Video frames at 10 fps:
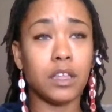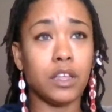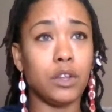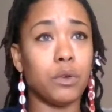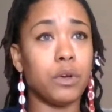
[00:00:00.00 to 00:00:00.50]

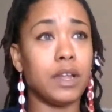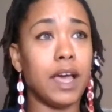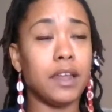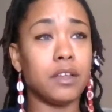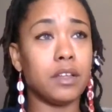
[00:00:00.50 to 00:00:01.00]
a
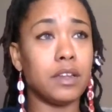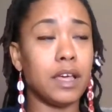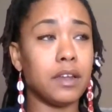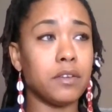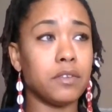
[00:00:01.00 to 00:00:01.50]

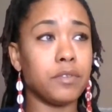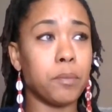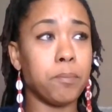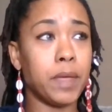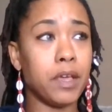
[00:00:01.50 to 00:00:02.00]
lot of
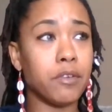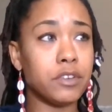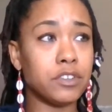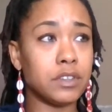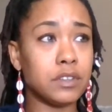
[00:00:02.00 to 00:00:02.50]

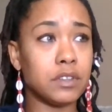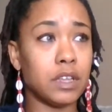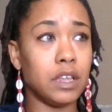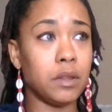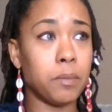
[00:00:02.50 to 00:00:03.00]
marriages
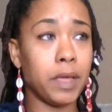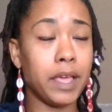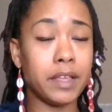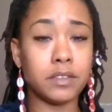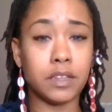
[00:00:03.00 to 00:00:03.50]
in the
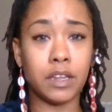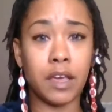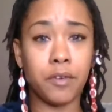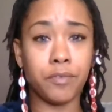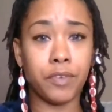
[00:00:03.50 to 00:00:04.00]
past in
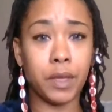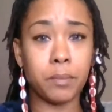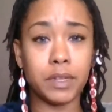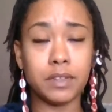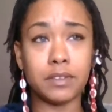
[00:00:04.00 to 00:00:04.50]
our
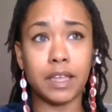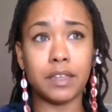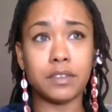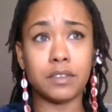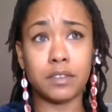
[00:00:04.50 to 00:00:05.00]
families,
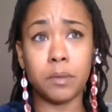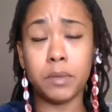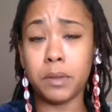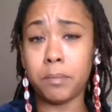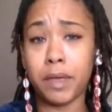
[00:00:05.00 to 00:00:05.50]
like, some
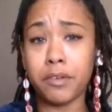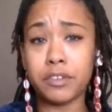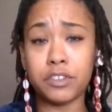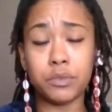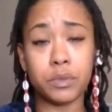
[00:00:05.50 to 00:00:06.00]
of them
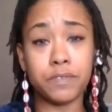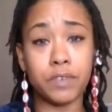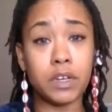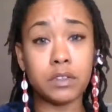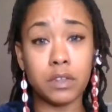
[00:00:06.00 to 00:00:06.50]
marriages was
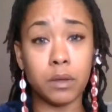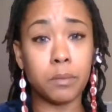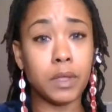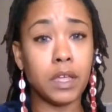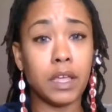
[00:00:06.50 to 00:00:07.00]
fucked
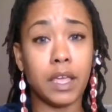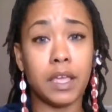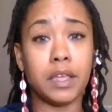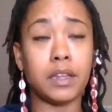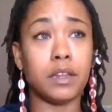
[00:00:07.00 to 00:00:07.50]
up,
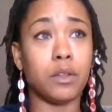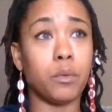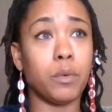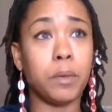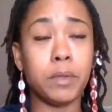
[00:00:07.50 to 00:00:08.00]
and the
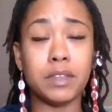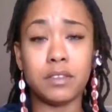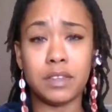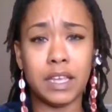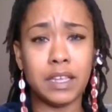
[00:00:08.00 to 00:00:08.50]
women
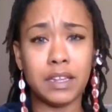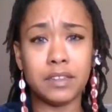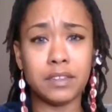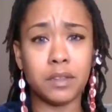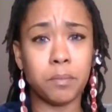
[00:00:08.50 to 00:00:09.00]
stayed
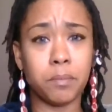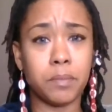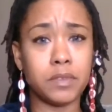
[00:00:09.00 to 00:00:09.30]
in some